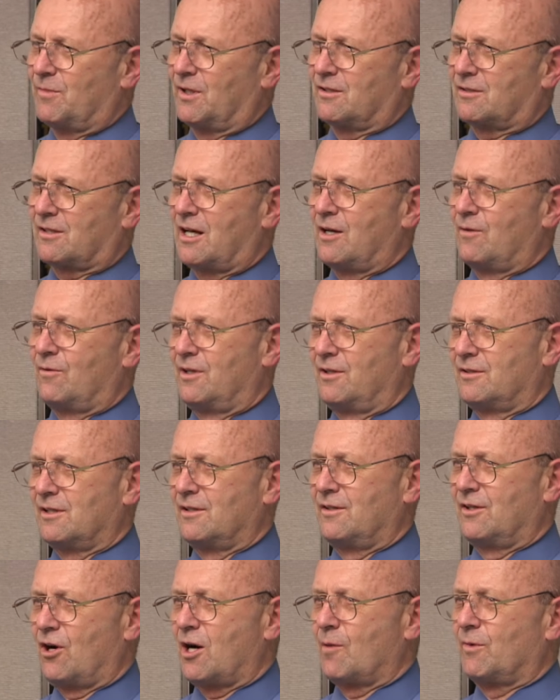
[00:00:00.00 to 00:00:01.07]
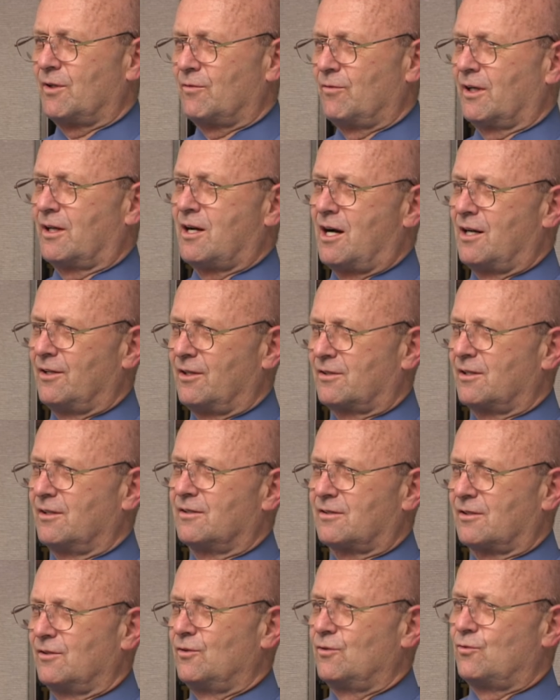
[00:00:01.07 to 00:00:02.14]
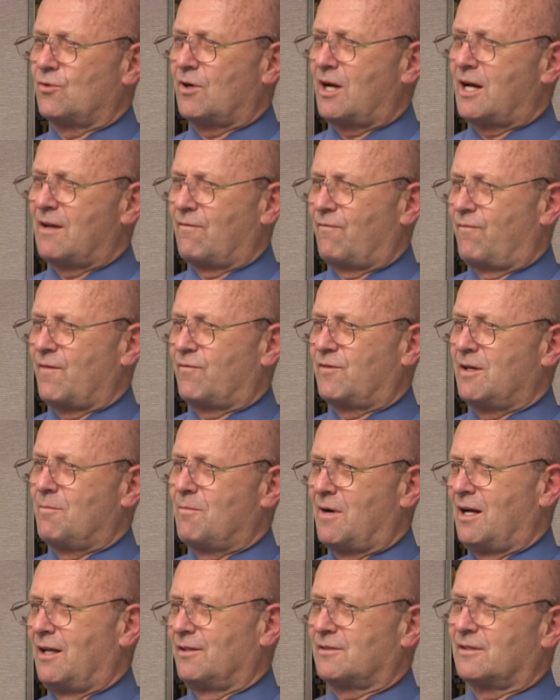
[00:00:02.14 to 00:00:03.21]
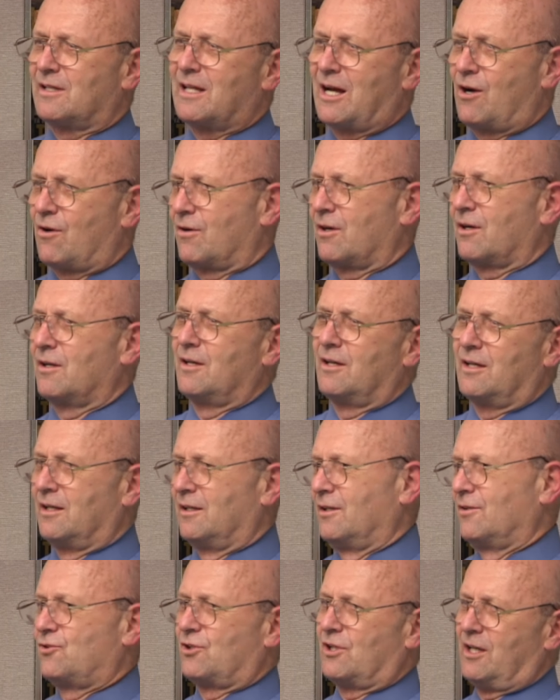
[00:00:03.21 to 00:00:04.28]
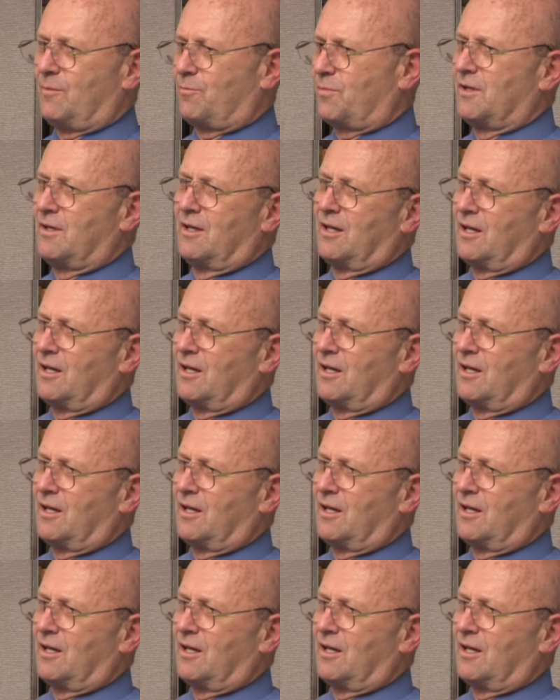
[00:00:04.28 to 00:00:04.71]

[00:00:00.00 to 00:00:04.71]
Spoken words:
because I was in the armored reconnaissance, and you drive 50 miles an hour in a Jeep